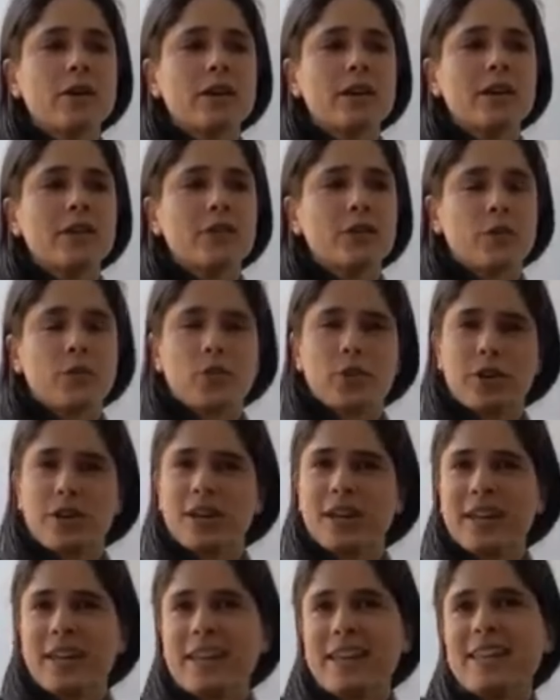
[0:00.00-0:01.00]
either
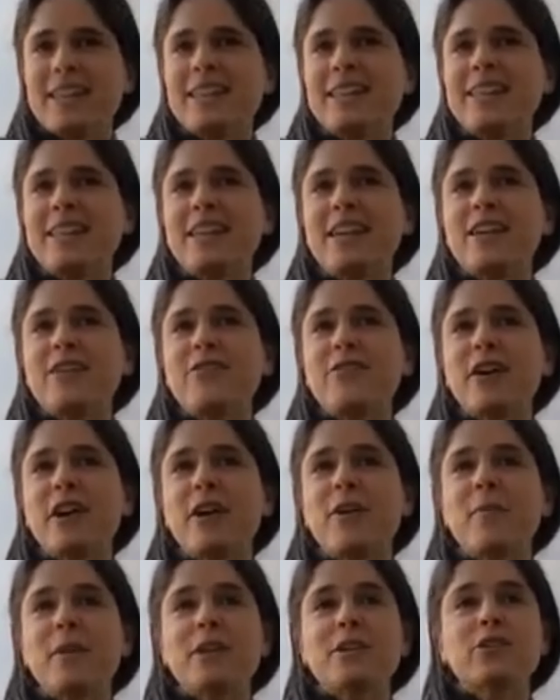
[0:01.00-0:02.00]
working in the
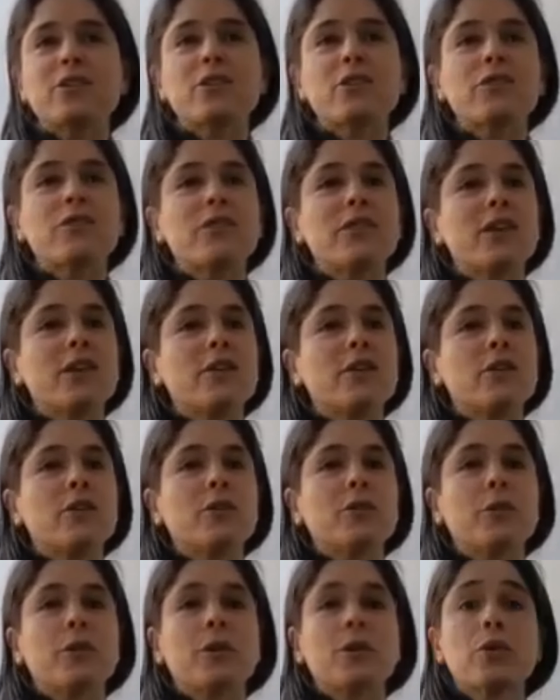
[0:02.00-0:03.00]
environmental
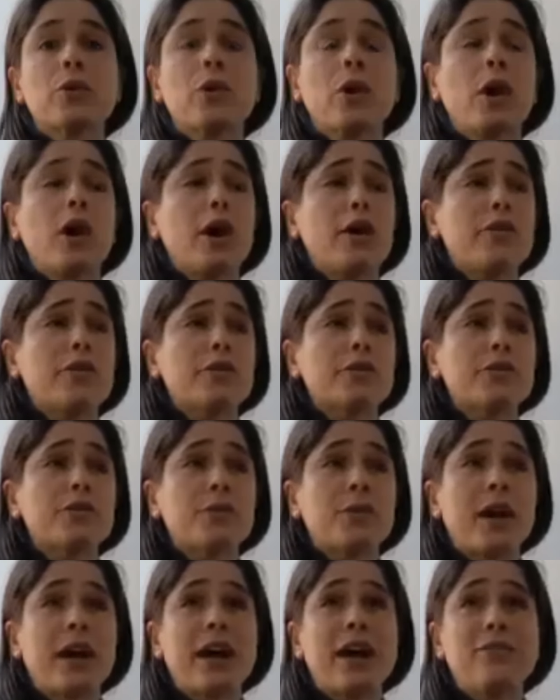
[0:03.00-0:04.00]
field or others
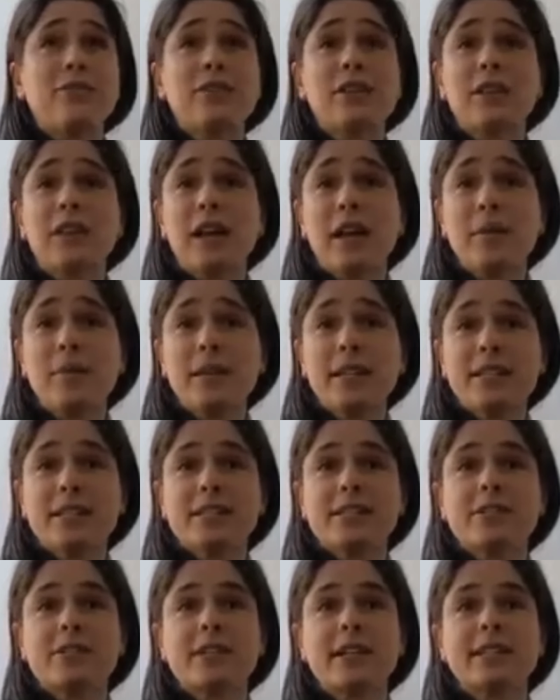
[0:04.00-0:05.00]
who have climate
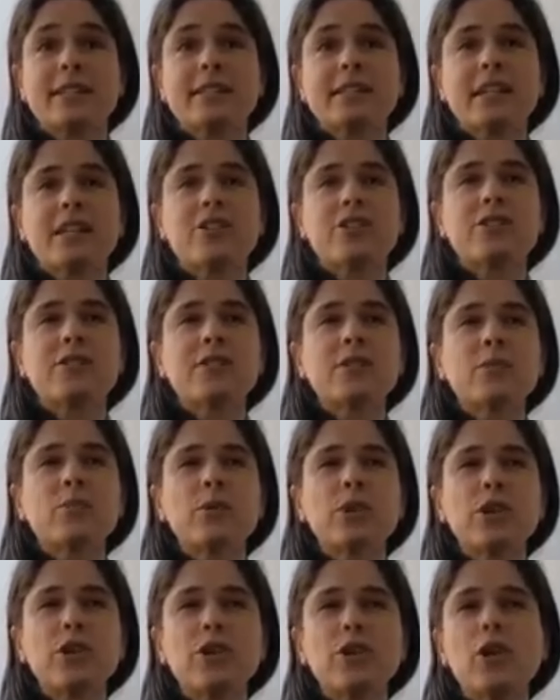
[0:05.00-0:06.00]
distress, like just that
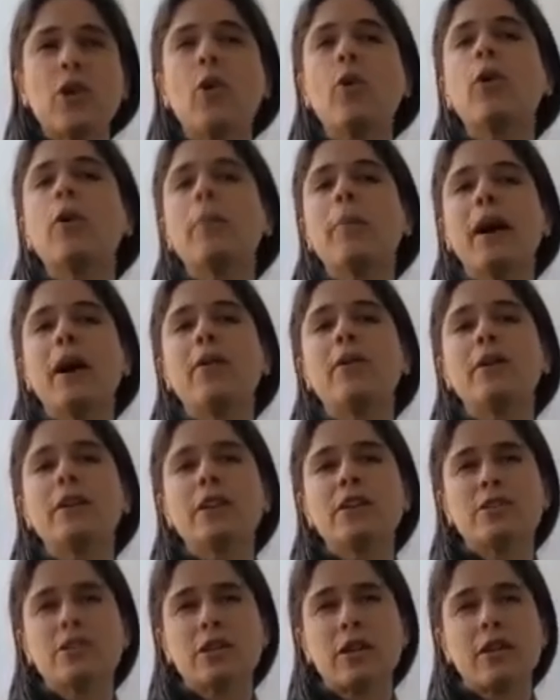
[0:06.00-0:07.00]
we know about
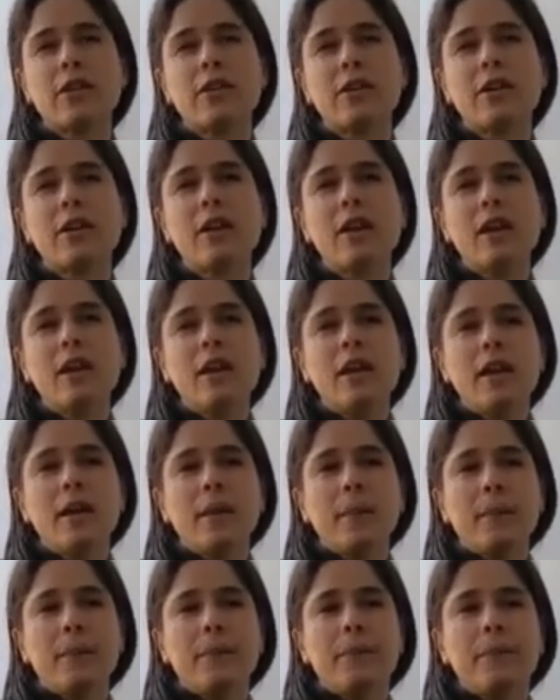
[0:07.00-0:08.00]
each other. Yes.
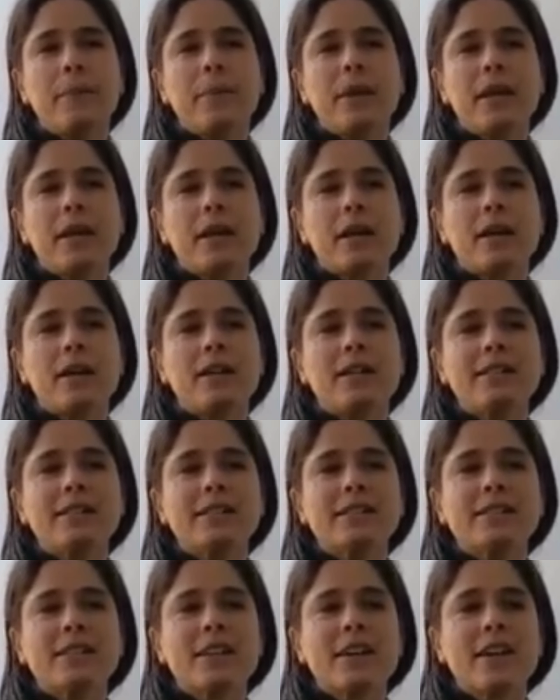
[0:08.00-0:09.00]

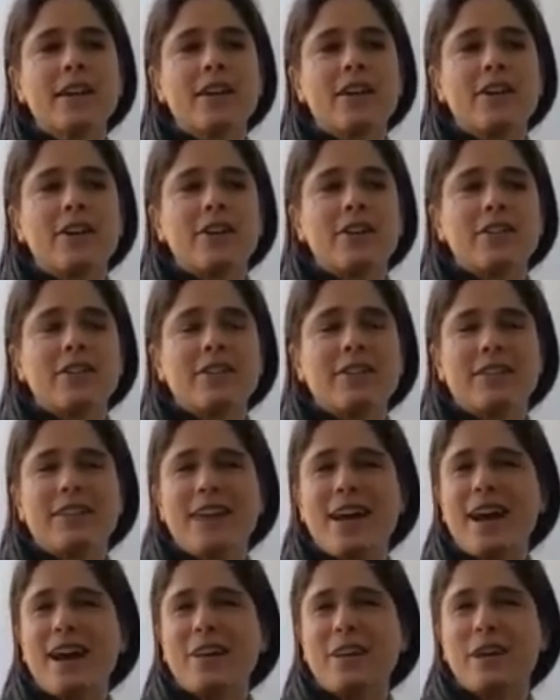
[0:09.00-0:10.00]
Because
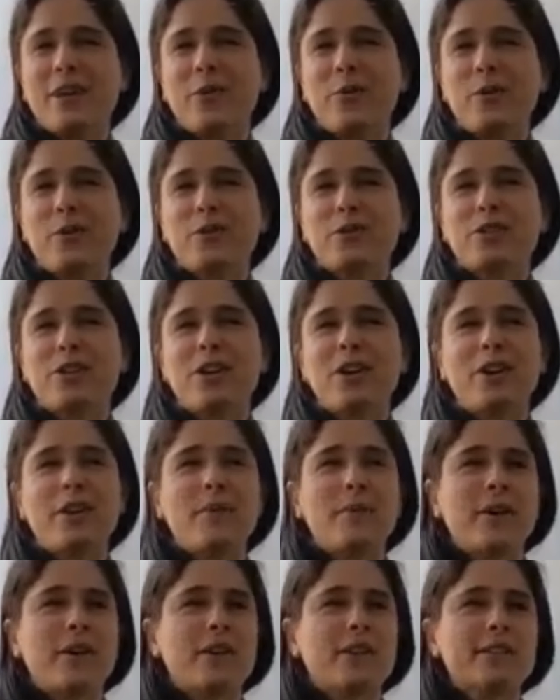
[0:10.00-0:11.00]
like we were
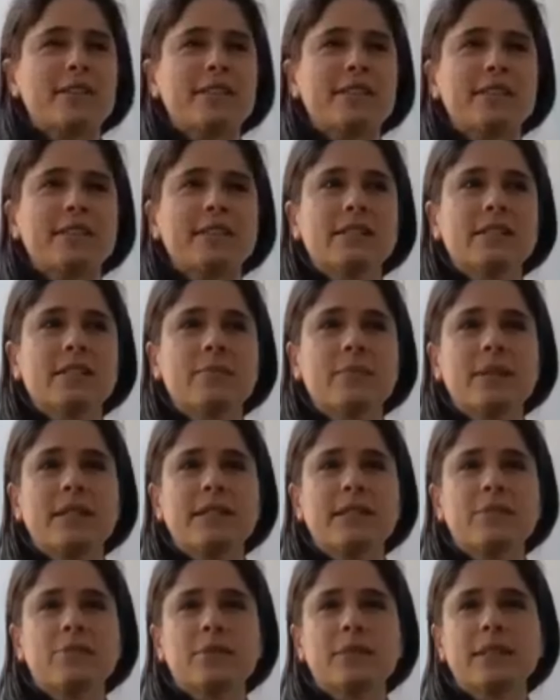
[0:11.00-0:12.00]
talking about, our system
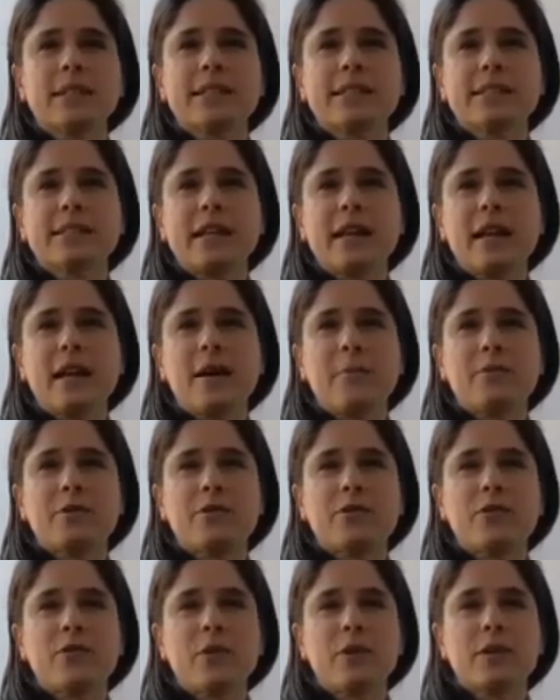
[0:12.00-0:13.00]
is really set up to
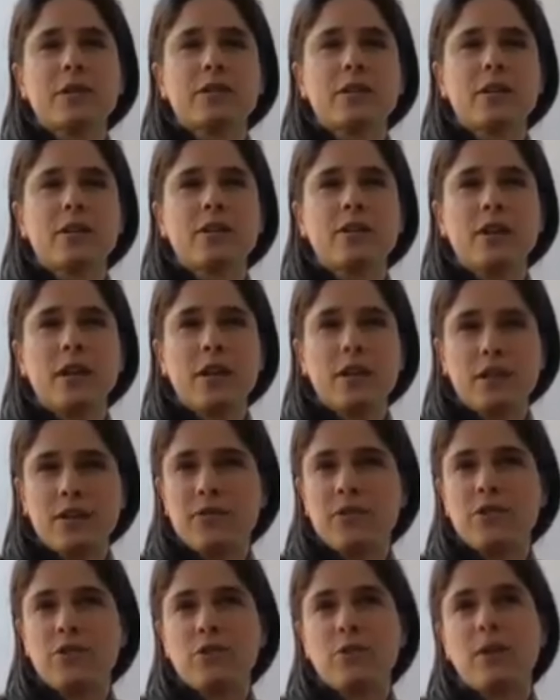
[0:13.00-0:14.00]
focus on
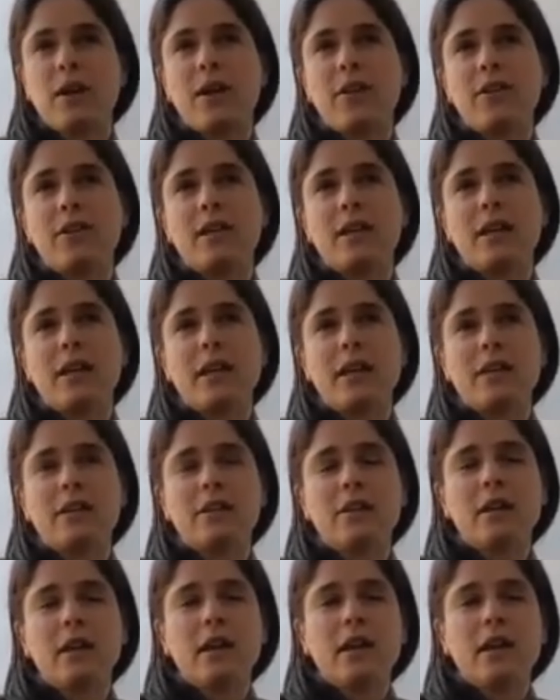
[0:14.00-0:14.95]
individuality, and